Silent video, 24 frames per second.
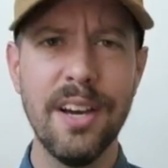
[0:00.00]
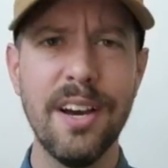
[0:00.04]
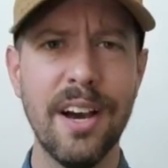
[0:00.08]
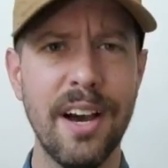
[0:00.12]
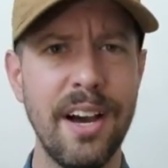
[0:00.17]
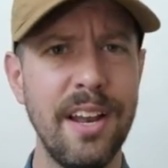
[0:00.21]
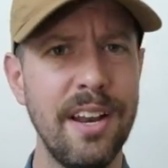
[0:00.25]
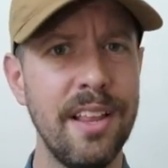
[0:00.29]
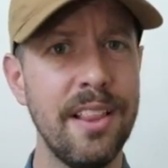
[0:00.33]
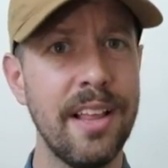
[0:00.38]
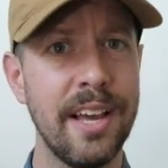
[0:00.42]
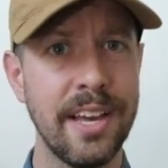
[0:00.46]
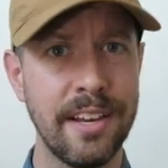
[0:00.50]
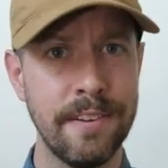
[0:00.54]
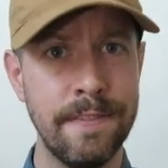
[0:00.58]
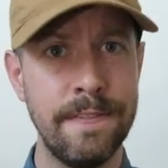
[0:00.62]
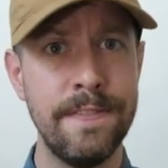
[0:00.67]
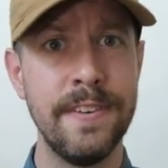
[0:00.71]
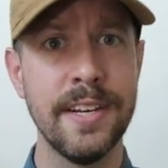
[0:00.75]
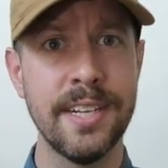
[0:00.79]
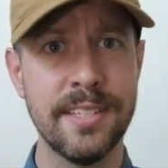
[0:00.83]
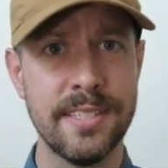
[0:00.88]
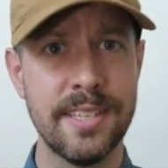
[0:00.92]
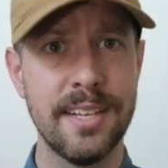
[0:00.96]
kind of like
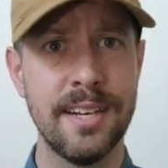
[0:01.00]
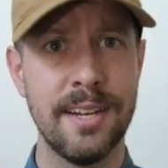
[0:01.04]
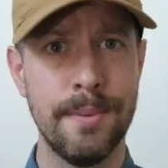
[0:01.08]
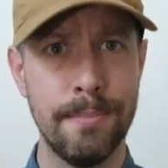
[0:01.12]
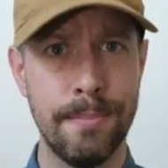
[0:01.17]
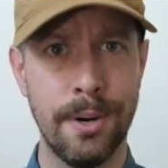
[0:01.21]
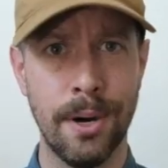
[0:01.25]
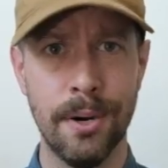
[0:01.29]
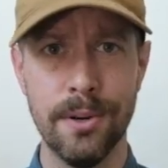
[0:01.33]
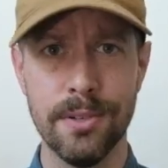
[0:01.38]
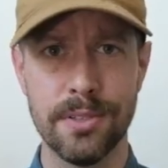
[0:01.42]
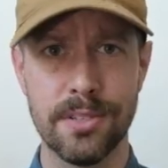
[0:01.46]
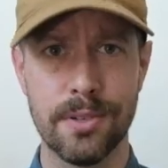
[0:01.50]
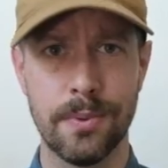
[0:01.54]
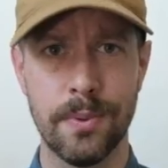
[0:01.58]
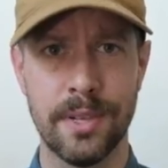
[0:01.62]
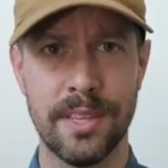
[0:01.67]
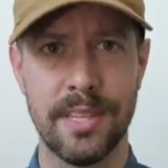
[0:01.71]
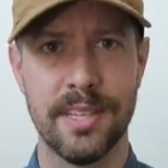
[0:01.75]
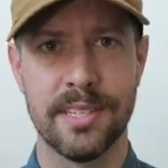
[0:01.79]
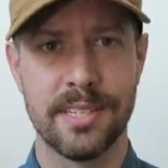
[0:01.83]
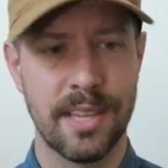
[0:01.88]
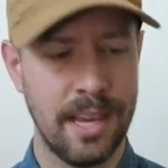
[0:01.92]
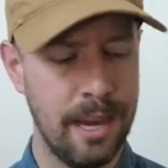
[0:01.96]
fix it in post with
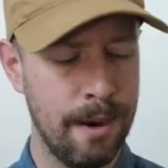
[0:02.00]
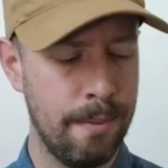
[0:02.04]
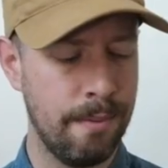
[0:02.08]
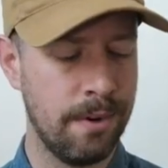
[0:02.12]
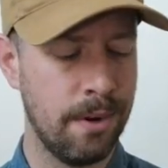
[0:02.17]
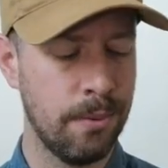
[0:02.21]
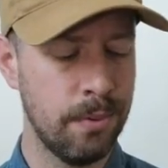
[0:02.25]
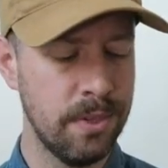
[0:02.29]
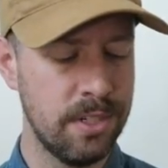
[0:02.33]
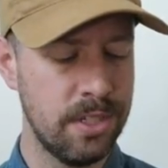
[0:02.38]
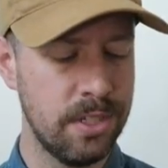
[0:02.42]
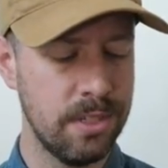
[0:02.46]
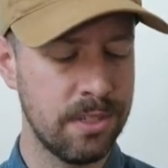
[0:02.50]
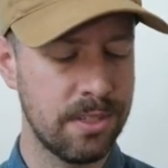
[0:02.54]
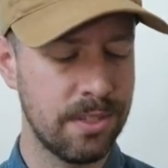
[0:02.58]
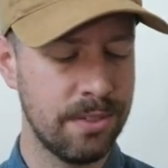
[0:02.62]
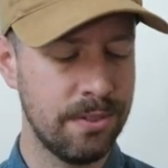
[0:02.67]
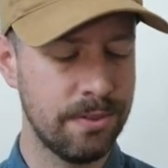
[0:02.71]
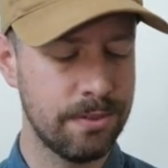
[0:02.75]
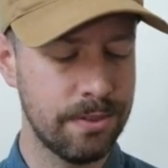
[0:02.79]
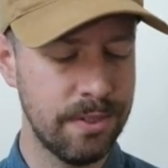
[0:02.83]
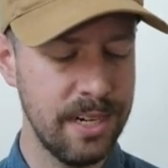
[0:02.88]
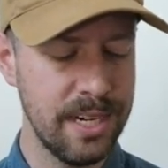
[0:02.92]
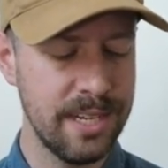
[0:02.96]
this camera, which is
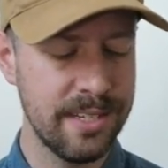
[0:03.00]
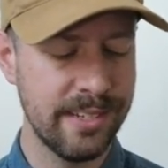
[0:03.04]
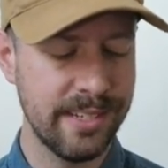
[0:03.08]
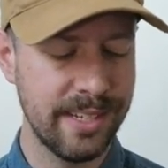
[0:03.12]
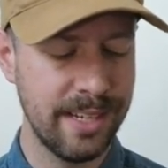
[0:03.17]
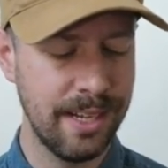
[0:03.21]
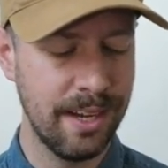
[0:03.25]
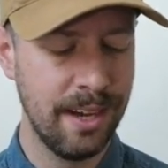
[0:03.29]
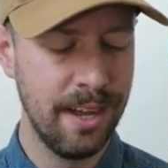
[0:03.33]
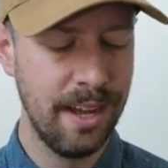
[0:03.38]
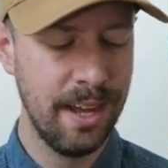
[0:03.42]
crazy.